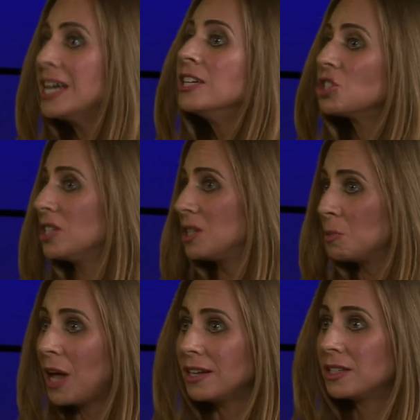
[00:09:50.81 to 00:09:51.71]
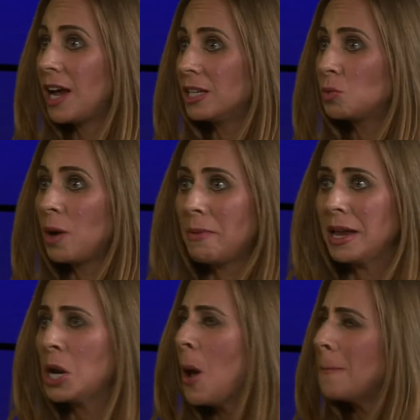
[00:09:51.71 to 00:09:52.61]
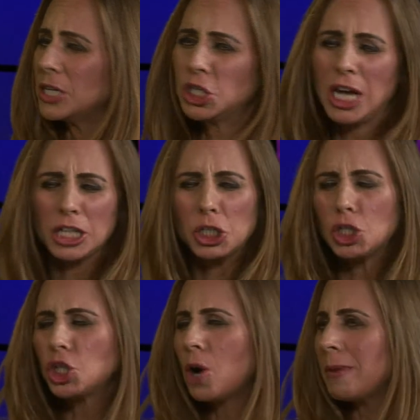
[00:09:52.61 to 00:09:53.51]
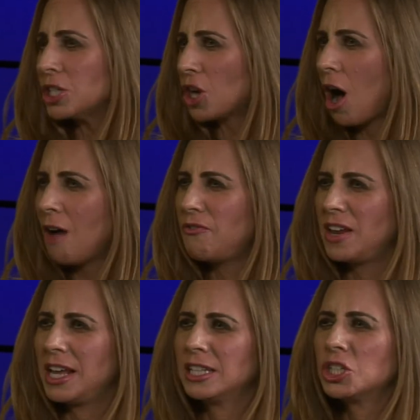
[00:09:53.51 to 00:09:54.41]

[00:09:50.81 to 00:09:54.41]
She's a plus size woman, but she has so much confidence.